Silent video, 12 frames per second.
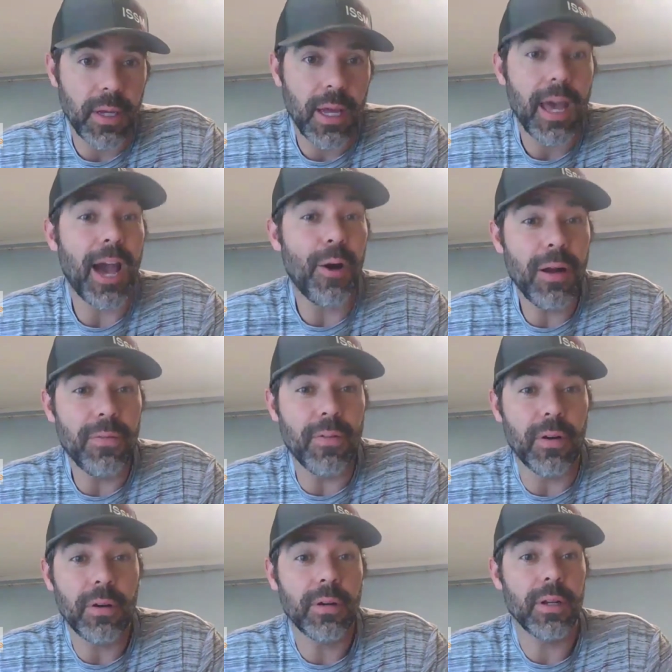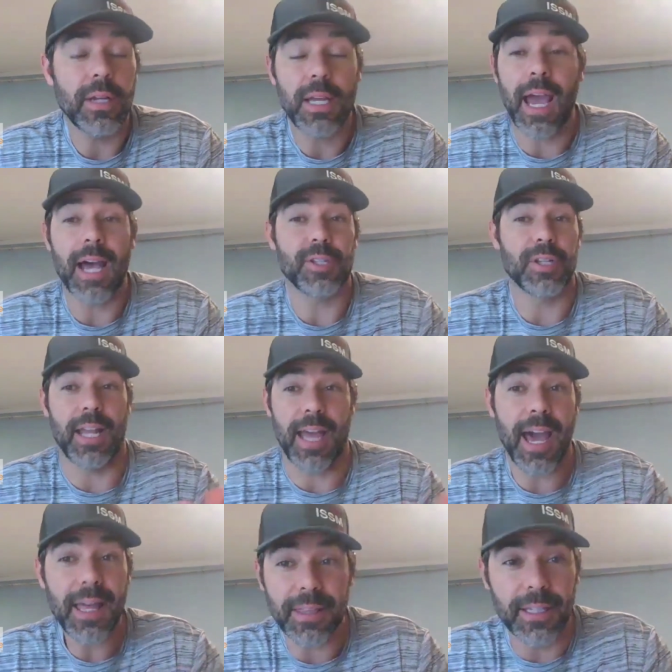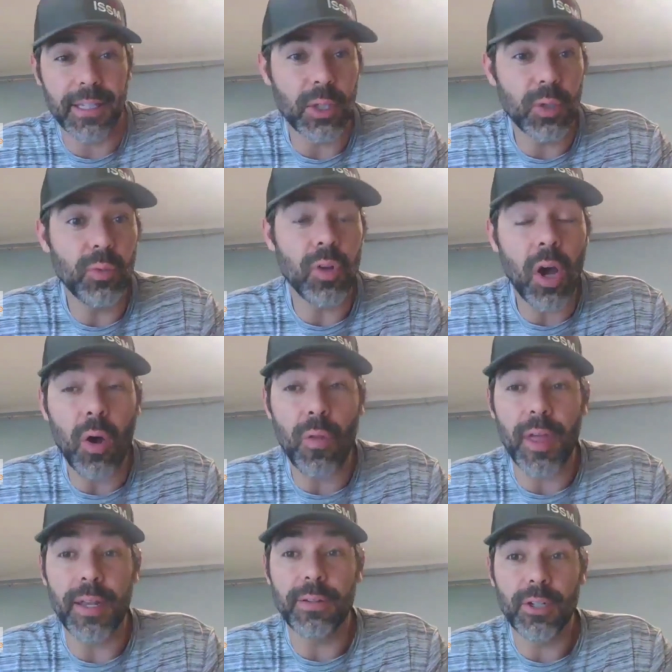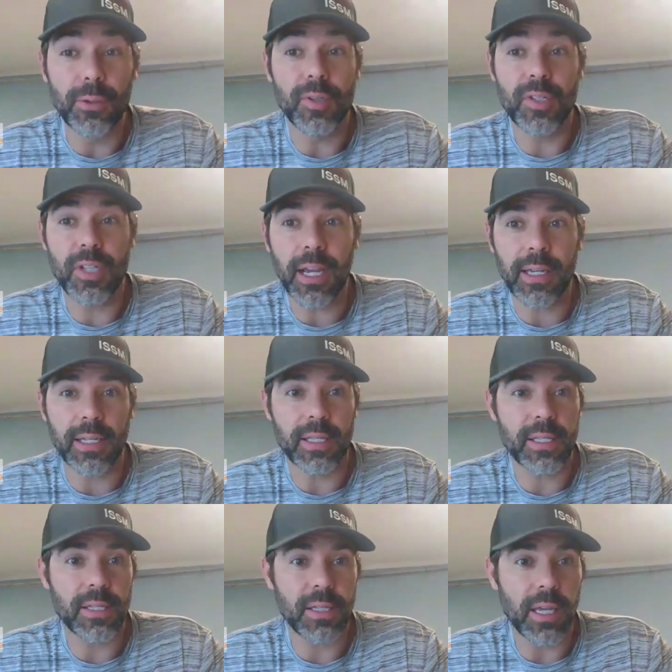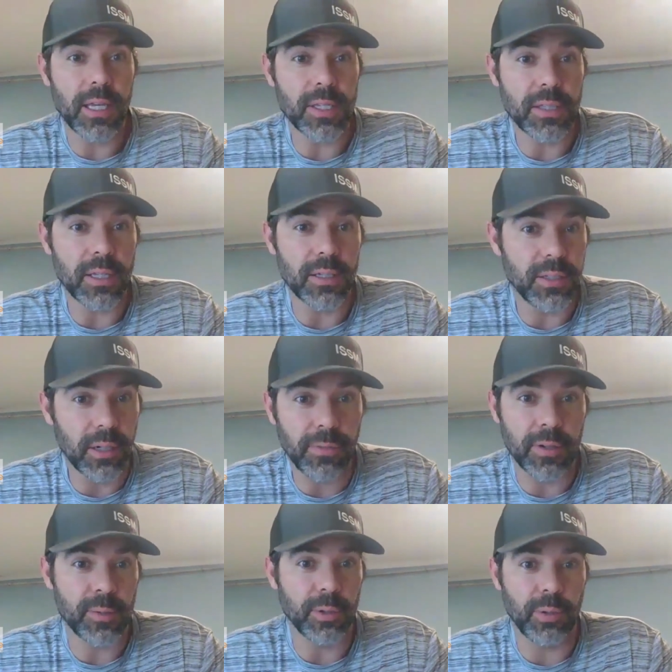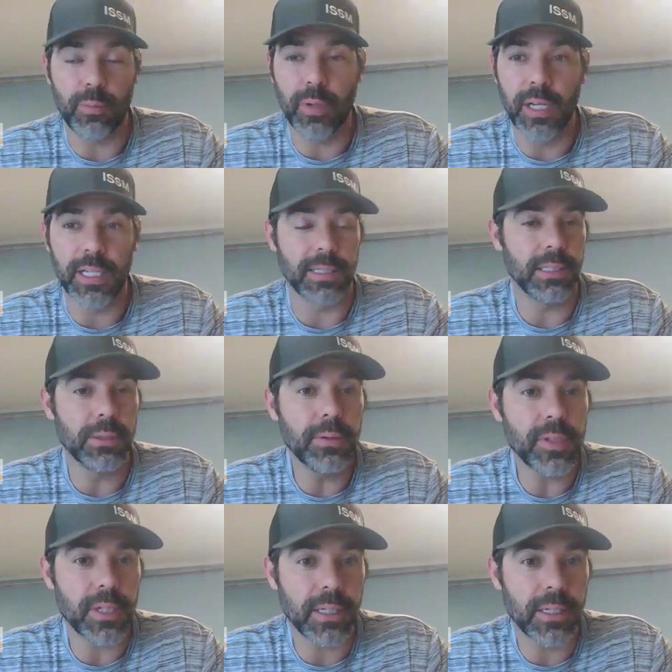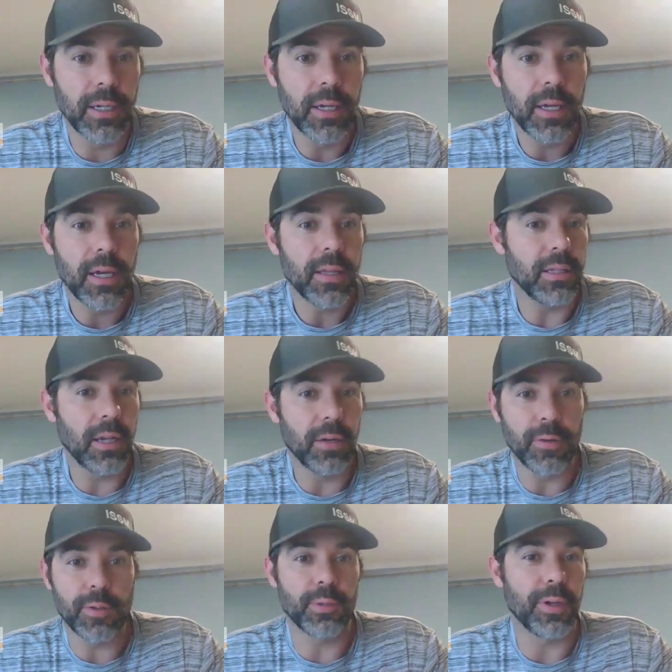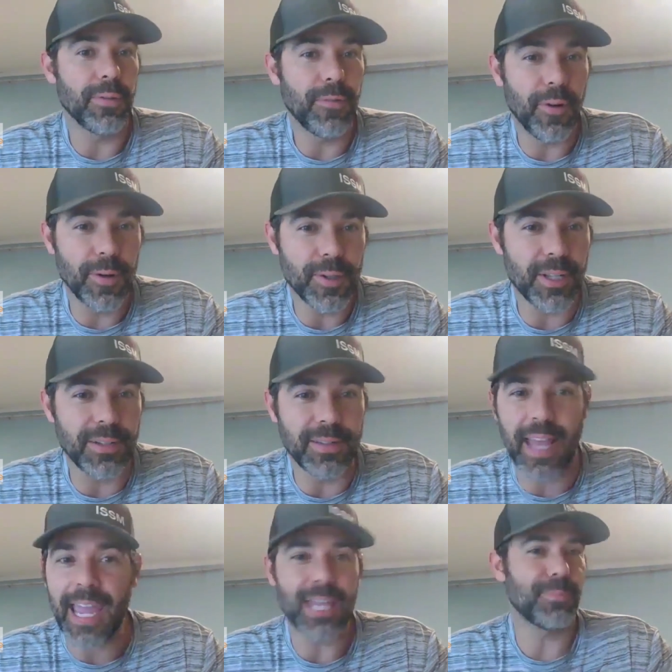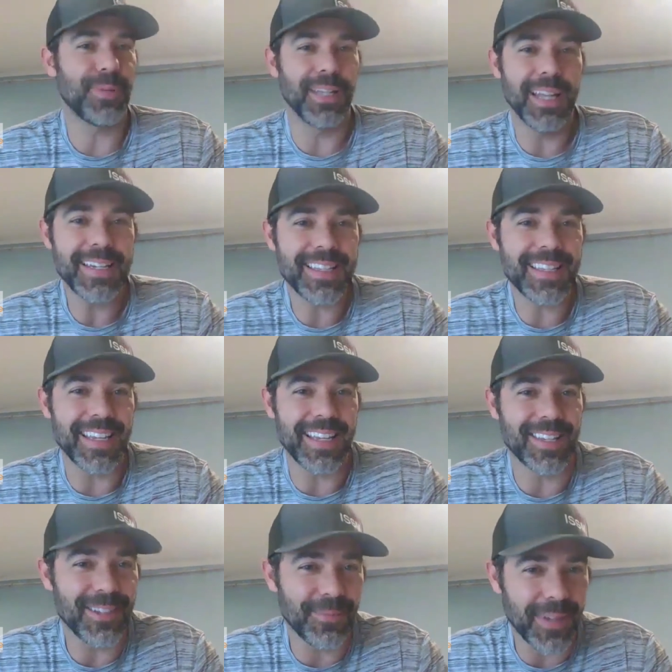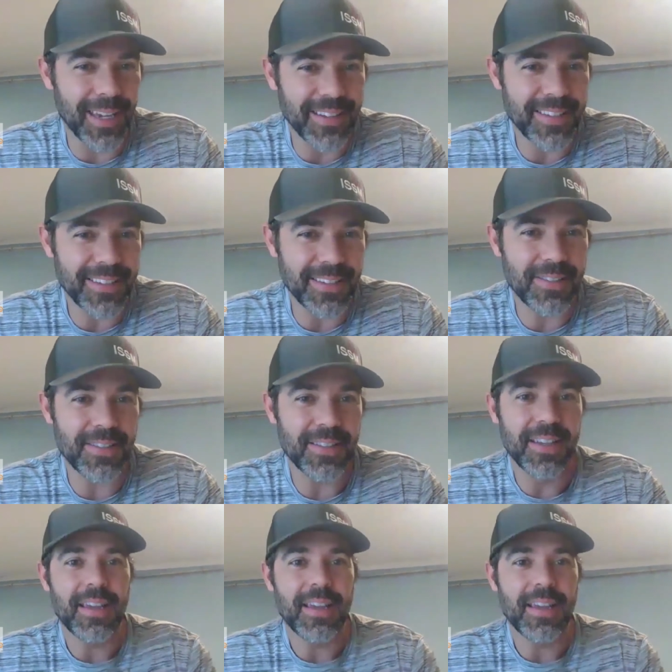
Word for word: Right. However, as an athlete, you know that two seconds is the difference between winning and losing, mm-hmm. the difference between first and eighth place in some cases.